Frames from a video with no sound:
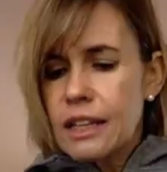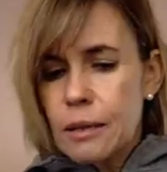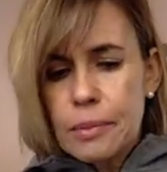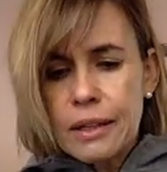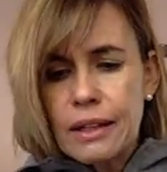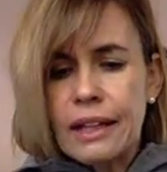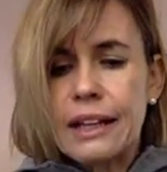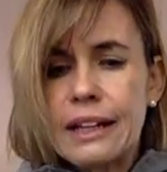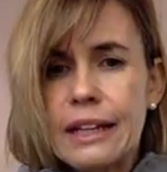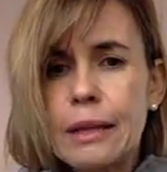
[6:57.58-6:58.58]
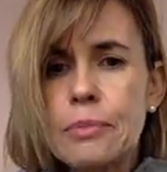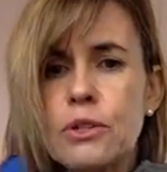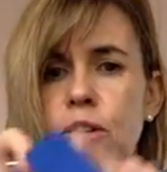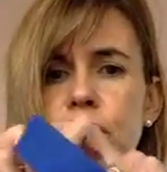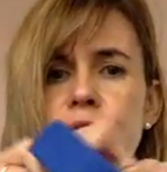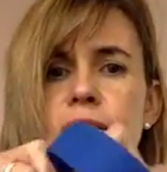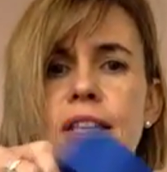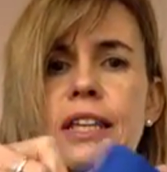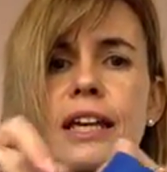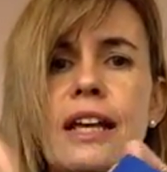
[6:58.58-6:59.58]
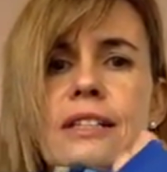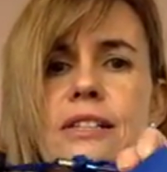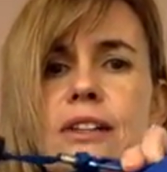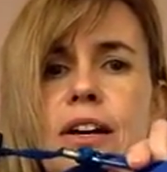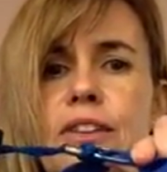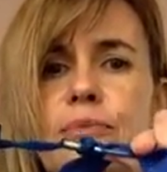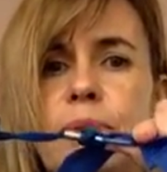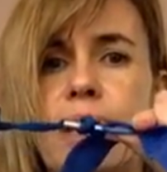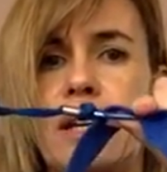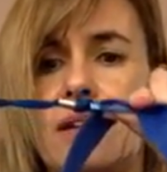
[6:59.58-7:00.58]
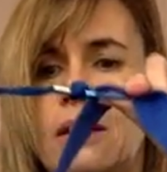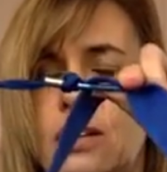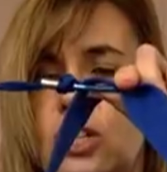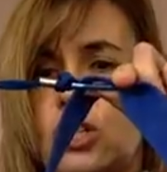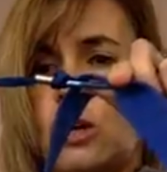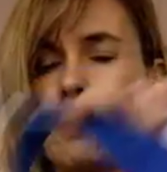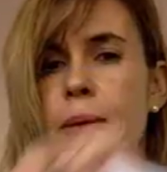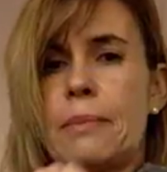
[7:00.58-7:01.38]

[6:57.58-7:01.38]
keep it like clipped on to the outside of my shopping